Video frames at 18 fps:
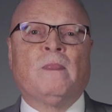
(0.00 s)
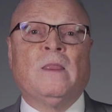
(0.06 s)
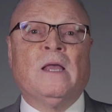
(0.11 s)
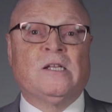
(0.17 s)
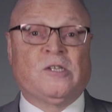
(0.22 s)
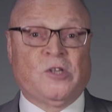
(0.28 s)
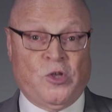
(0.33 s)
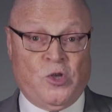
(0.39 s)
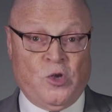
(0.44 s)

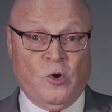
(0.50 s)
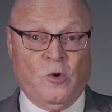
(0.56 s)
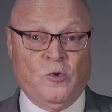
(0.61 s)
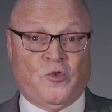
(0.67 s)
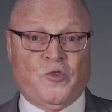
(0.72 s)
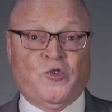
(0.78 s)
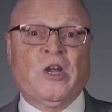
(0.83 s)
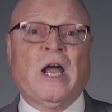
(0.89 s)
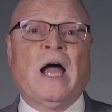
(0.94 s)
It's a
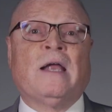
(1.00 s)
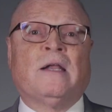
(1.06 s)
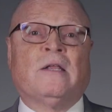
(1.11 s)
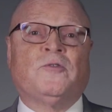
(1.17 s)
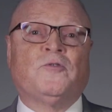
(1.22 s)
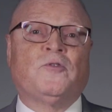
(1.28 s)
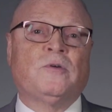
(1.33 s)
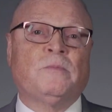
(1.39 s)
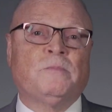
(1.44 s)
huge
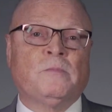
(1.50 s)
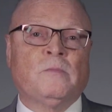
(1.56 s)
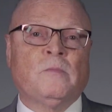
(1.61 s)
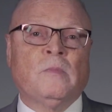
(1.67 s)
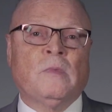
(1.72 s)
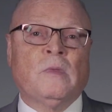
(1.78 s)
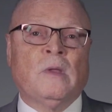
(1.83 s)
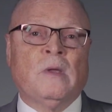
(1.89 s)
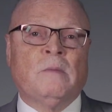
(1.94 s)
challenge,
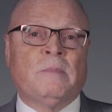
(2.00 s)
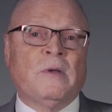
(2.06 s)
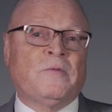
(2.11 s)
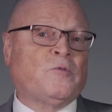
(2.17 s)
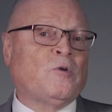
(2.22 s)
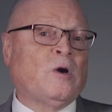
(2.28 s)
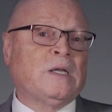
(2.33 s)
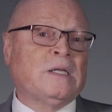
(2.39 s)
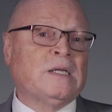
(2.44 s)
but
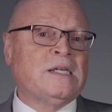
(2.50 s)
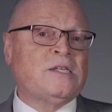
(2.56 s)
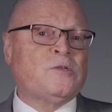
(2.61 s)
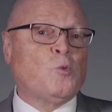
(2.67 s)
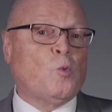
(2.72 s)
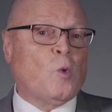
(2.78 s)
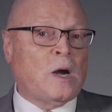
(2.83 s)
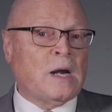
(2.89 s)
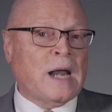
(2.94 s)
for at
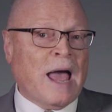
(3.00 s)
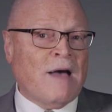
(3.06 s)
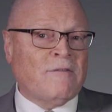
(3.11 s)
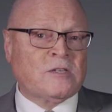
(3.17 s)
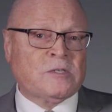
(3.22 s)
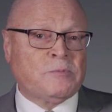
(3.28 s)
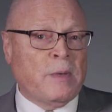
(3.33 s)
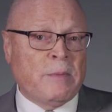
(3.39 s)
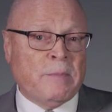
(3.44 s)
least one
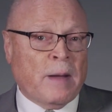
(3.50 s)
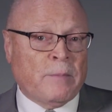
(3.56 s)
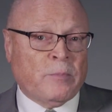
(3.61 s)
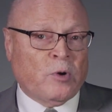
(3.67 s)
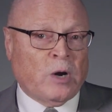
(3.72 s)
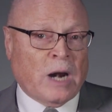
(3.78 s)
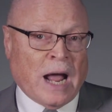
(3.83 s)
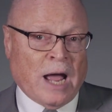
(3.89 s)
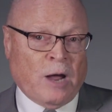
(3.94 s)
AFSCME
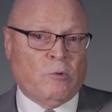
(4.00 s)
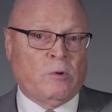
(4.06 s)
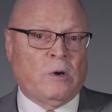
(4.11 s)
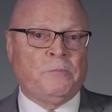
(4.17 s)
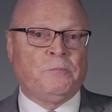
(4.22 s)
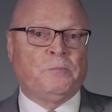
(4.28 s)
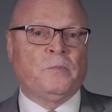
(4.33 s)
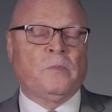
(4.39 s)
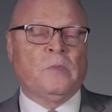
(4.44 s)
member in Iowa,